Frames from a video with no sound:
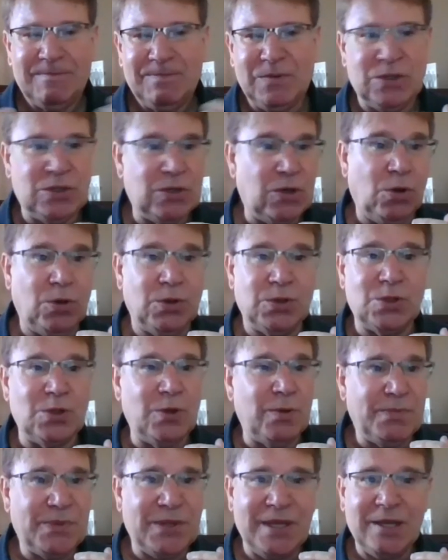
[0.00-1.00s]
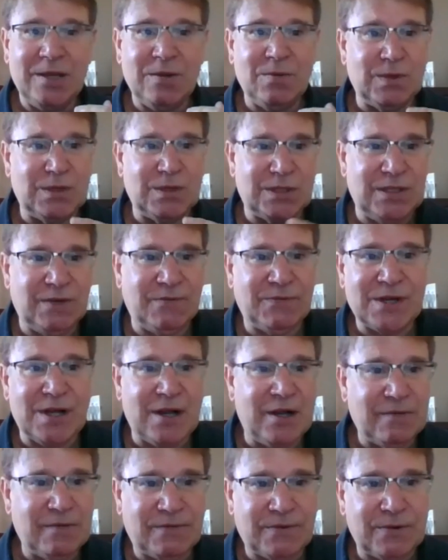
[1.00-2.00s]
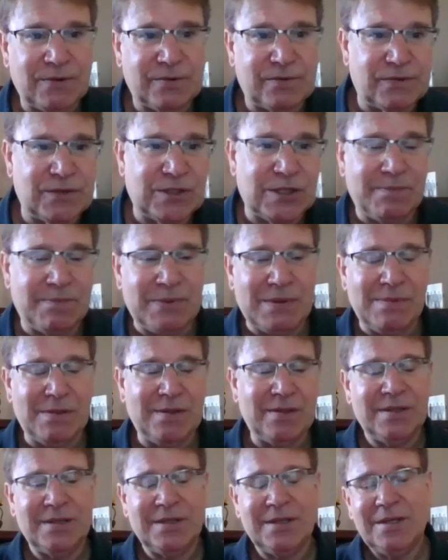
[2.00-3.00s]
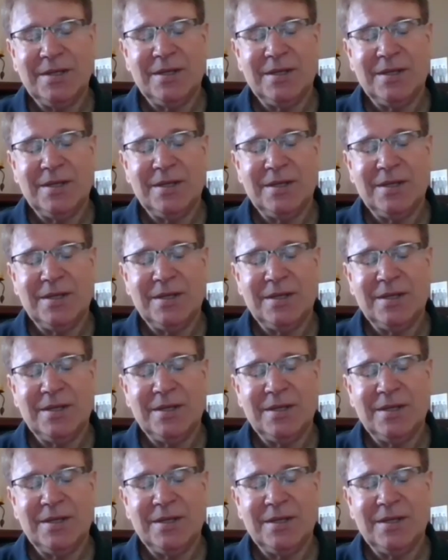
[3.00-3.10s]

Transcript: the whole Zoom thing was difficult for for some people.